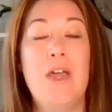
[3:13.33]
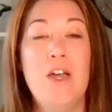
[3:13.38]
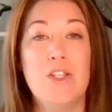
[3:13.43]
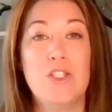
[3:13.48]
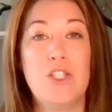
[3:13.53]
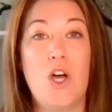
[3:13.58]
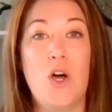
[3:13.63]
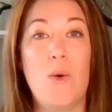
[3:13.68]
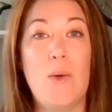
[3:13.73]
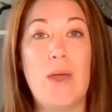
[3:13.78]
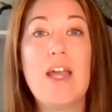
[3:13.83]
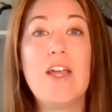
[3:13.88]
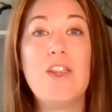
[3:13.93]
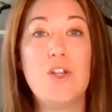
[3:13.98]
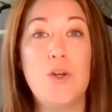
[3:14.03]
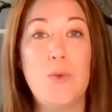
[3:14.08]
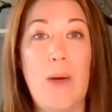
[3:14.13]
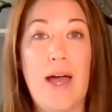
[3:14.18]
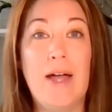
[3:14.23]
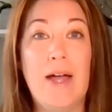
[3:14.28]
So
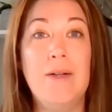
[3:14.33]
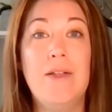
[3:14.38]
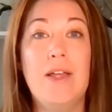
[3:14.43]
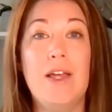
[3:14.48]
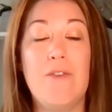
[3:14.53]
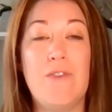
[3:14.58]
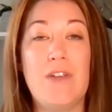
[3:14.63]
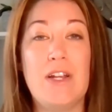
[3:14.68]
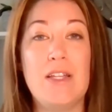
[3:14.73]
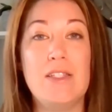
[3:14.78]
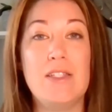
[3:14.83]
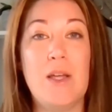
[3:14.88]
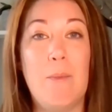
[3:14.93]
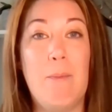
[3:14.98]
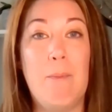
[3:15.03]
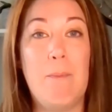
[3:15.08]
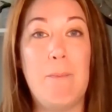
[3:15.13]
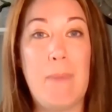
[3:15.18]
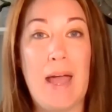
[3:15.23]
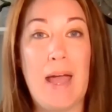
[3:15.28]
either way, if it is
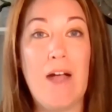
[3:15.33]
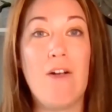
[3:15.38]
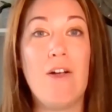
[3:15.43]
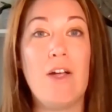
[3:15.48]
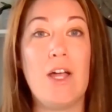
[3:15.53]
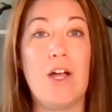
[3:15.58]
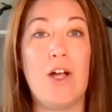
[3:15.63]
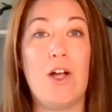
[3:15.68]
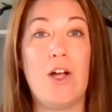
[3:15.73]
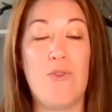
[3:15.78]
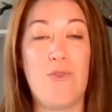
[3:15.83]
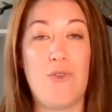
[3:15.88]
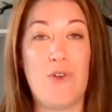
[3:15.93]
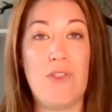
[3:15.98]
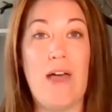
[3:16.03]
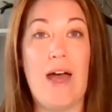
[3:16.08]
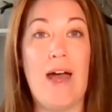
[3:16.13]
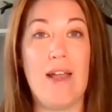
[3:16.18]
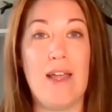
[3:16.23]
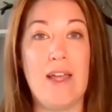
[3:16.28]
a barrier for
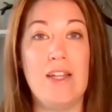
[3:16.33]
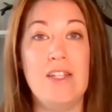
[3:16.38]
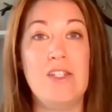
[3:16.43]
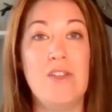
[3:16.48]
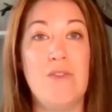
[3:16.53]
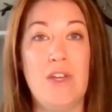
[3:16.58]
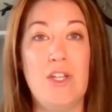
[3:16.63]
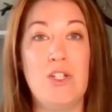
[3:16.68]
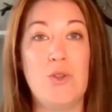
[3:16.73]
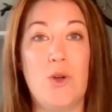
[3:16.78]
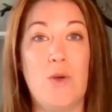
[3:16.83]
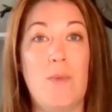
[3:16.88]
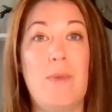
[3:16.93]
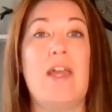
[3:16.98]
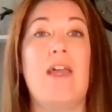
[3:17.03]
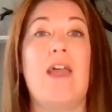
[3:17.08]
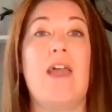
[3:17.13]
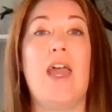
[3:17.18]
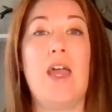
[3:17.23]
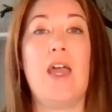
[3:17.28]
that individual
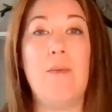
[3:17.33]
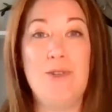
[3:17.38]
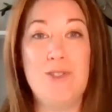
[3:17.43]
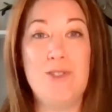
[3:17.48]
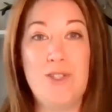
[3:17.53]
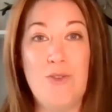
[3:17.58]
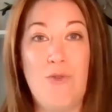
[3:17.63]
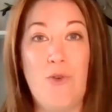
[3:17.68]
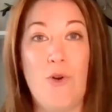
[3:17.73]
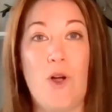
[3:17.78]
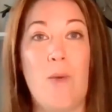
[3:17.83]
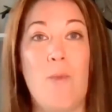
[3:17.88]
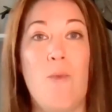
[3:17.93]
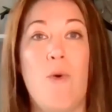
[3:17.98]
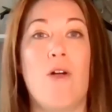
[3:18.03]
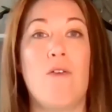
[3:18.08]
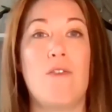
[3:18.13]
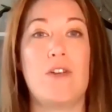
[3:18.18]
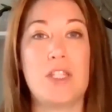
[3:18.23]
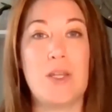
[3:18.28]
being able to form
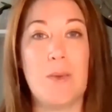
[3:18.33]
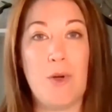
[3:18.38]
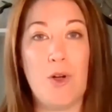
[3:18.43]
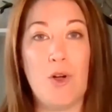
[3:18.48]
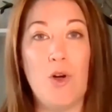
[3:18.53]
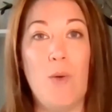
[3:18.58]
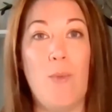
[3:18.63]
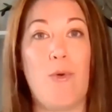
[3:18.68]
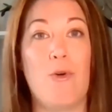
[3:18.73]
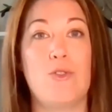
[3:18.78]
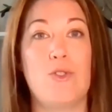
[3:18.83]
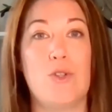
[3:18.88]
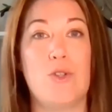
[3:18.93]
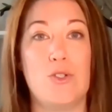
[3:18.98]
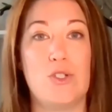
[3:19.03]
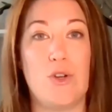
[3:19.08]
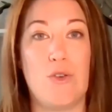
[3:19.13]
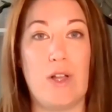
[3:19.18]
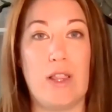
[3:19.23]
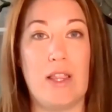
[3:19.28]
more reciprocal
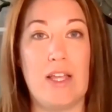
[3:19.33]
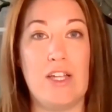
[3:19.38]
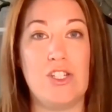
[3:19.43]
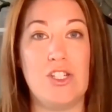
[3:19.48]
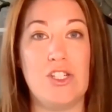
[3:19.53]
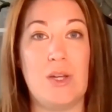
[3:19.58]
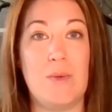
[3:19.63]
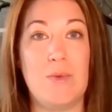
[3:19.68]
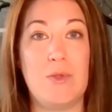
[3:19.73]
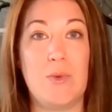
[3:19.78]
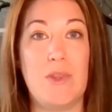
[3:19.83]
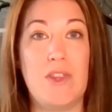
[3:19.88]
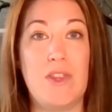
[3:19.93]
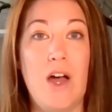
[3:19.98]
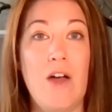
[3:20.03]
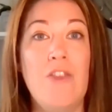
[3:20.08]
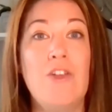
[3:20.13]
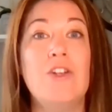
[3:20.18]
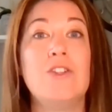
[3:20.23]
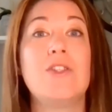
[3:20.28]
pro-social relationships with
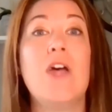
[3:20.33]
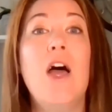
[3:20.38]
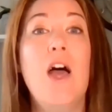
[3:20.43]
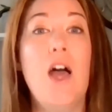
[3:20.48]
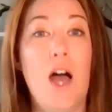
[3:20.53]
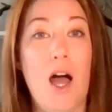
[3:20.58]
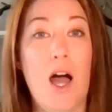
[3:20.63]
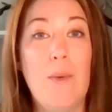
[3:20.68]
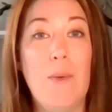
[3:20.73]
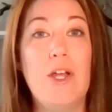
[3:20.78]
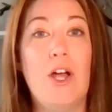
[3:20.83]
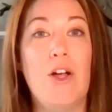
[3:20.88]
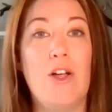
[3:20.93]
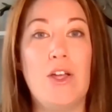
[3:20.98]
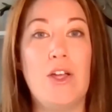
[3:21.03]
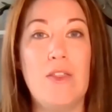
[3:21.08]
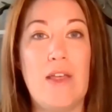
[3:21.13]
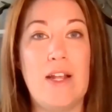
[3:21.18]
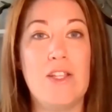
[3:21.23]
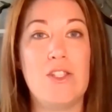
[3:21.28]
others, I would
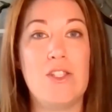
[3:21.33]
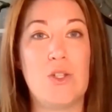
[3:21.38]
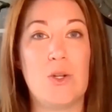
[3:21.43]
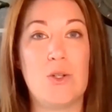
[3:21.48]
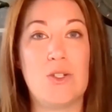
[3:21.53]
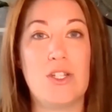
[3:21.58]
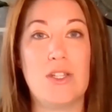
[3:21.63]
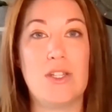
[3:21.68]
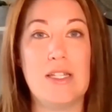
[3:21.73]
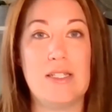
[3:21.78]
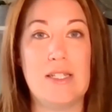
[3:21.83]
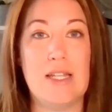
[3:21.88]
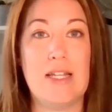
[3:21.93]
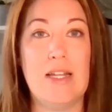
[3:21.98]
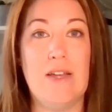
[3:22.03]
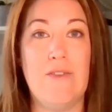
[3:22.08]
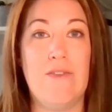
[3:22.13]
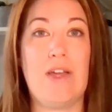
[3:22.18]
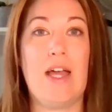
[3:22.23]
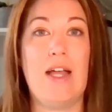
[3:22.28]
argue that it's socially
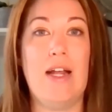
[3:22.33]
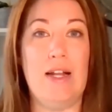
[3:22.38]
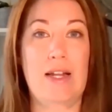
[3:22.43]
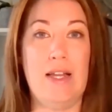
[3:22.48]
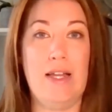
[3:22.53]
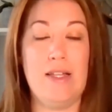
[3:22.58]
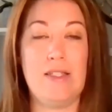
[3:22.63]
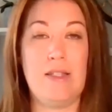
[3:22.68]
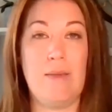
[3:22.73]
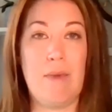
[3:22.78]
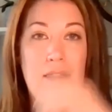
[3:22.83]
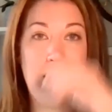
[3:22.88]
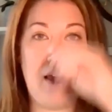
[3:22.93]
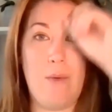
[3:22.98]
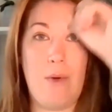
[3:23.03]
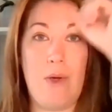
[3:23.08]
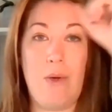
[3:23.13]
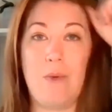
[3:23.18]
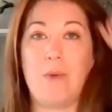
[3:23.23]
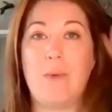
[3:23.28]
significant and it is something that
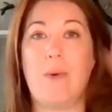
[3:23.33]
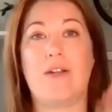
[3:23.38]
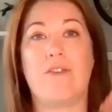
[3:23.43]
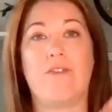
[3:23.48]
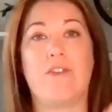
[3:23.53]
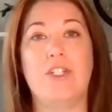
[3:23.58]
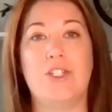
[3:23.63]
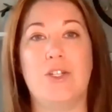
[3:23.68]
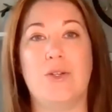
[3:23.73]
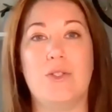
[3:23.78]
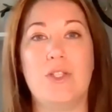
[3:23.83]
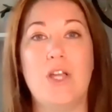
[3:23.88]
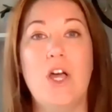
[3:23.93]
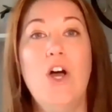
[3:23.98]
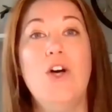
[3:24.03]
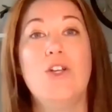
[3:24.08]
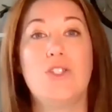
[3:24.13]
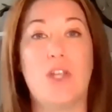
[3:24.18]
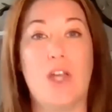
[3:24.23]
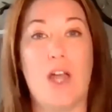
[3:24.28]
we would want to reduce.
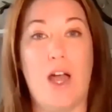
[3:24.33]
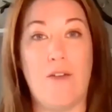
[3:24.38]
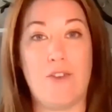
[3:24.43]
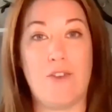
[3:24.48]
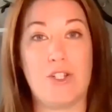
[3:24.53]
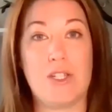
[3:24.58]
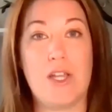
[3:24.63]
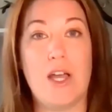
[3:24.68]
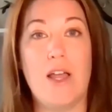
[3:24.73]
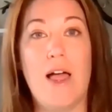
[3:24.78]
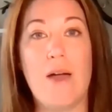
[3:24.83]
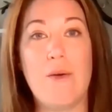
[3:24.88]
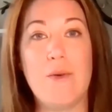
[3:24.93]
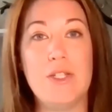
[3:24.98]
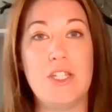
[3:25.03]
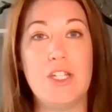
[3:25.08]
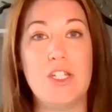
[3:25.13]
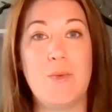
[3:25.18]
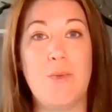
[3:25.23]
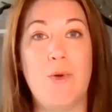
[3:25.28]
So you have your skill
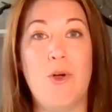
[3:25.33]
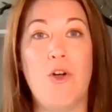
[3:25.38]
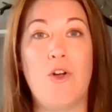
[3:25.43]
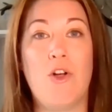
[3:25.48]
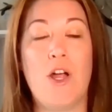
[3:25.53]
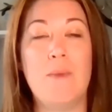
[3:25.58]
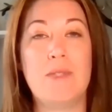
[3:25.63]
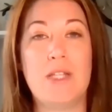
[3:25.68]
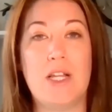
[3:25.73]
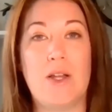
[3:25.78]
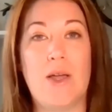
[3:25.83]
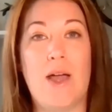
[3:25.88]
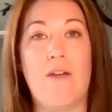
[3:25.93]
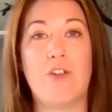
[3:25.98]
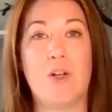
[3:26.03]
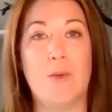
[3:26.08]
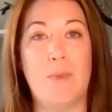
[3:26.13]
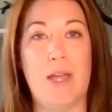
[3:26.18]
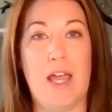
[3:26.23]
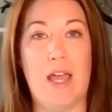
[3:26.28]
acquisition programs and you have
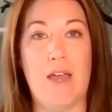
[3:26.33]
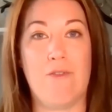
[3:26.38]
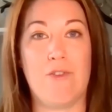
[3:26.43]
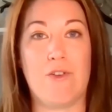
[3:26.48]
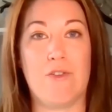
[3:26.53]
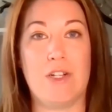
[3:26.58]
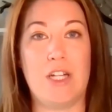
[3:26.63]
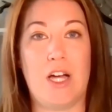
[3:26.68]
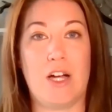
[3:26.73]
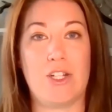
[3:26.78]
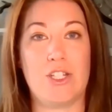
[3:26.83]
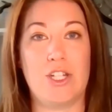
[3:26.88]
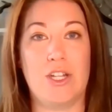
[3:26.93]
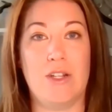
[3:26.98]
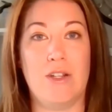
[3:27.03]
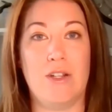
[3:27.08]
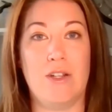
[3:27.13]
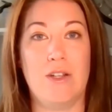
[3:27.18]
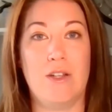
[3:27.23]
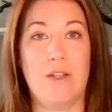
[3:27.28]
your behavior
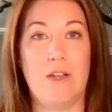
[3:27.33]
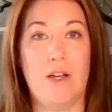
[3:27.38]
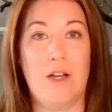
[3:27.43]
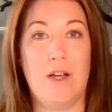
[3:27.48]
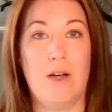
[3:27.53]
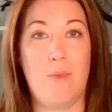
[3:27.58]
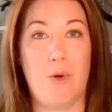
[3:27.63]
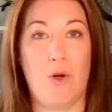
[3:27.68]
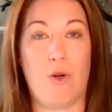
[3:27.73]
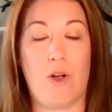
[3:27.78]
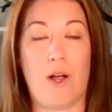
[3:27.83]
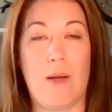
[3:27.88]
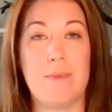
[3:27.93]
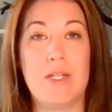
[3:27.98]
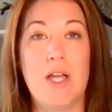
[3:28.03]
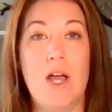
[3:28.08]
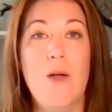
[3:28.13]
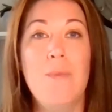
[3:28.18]
reduction programs.